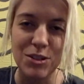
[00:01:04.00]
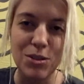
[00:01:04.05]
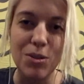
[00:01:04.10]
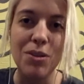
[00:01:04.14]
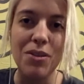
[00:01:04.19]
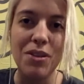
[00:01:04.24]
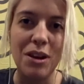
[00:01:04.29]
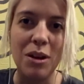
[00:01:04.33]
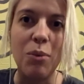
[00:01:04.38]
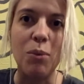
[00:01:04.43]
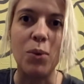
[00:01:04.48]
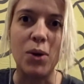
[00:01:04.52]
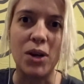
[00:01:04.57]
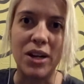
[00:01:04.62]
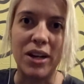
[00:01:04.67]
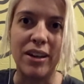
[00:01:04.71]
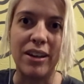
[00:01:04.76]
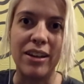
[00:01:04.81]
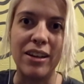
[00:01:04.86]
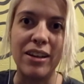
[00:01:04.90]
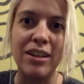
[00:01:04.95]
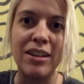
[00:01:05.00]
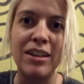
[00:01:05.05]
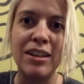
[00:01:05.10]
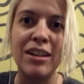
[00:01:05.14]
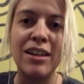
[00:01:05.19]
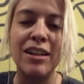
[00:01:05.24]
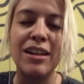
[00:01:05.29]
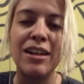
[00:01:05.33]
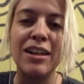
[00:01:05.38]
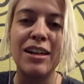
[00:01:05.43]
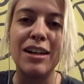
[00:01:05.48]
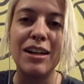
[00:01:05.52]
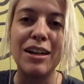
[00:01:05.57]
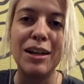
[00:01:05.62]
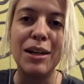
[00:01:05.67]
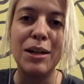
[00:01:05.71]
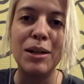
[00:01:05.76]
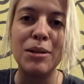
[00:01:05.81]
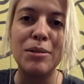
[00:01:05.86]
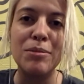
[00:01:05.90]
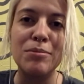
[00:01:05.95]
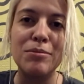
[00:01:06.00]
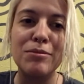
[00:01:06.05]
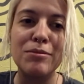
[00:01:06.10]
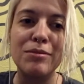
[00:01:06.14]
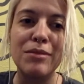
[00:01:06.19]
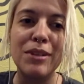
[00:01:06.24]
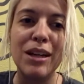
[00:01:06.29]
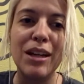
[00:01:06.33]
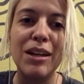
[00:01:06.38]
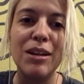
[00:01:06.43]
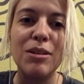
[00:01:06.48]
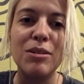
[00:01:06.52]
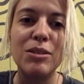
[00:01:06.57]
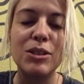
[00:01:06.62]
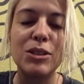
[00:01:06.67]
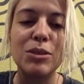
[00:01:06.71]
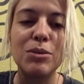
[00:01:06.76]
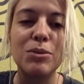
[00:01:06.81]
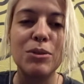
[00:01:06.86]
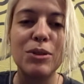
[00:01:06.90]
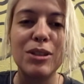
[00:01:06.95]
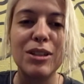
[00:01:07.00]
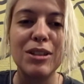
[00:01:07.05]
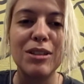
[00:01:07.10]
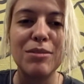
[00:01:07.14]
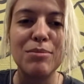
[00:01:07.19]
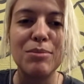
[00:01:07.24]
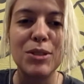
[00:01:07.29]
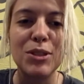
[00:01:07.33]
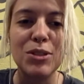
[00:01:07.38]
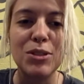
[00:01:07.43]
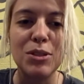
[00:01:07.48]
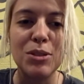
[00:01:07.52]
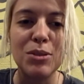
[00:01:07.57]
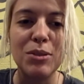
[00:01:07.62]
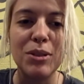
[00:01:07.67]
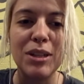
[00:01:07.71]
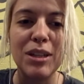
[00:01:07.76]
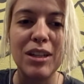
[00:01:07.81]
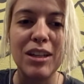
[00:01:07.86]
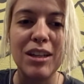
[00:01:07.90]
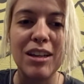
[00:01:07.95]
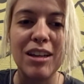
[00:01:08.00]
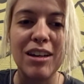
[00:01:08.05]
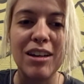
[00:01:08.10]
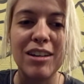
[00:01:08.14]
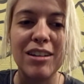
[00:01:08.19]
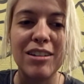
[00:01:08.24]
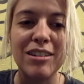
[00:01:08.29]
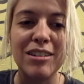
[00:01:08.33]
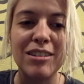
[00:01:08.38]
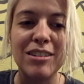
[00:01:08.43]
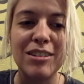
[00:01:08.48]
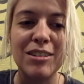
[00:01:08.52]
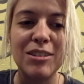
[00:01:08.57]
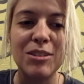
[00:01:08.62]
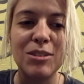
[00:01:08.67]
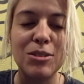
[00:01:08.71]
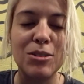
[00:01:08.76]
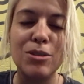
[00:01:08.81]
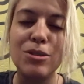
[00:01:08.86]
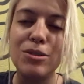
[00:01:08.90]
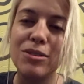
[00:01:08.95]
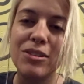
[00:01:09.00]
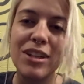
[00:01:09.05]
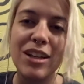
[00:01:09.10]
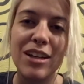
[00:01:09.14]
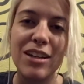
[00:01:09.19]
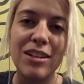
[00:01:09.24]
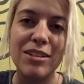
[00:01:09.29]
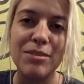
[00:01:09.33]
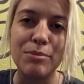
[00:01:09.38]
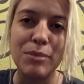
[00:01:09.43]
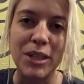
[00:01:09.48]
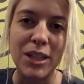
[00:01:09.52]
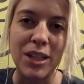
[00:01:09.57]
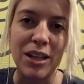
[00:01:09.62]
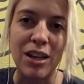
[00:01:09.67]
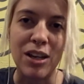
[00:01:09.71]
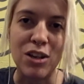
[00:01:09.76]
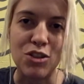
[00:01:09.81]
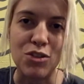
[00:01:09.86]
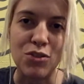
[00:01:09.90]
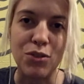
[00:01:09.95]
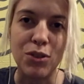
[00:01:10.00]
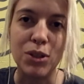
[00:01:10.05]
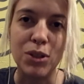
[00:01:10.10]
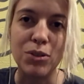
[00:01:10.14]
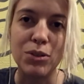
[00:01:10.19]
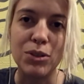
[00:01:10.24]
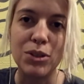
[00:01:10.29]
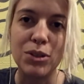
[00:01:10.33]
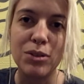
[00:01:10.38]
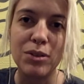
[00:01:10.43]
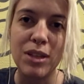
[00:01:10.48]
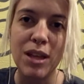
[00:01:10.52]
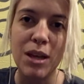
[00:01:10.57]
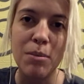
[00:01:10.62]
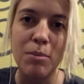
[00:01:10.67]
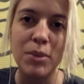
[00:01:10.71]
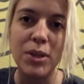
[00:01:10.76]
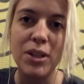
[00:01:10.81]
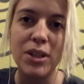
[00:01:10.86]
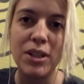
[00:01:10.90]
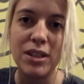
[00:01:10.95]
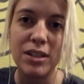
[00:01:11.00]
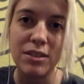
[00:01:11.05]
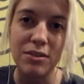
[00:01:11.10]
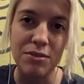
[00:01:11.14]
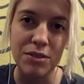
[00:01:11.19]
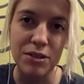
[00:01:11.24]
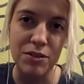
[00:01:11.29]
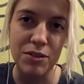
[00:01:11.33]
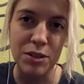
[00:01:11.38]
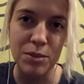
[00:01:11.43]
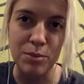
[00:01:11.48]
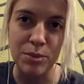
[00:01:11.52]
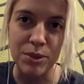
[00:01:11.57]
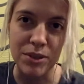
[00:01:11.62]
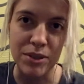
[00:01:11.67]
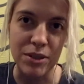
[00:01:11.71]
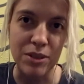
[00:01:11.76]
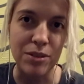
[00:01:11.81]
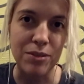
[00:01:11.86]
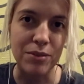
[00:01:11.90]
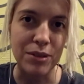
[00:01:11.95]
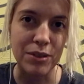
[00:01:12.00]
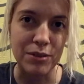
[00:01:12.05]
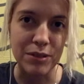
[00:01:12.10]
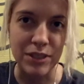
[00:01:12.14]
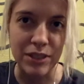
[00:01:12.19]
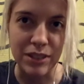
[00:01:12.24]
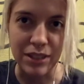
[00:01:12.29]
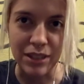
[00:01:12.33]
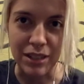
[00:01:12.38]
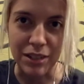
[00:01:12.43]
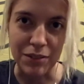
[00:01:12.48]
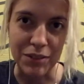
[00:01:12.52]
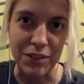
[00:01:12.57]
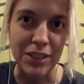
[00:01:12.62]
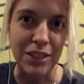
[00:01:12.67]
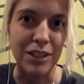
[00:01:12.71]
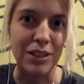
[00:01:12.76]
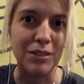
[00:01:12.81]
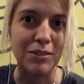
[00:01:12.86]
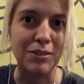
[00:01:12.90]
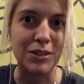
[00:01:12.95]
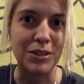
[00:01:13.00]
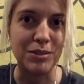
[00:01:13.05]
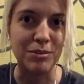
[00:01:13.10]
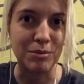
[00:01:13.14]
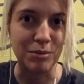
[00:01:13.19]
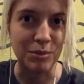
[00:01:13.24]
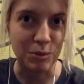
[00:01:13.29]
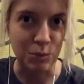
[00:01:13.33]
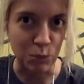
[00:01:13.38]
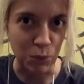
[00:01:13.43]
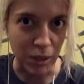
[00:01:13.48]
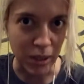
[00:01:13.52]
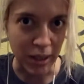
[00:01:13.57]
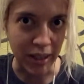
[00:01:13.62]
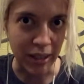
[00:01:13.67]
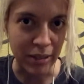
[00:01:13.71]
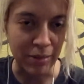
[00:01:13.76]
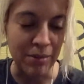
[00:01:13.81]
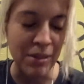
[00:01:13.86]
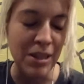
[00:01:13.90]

call that Y. So what I've been doing, I call that my cash flow. So that money, the 15% of everything I have saved, Y,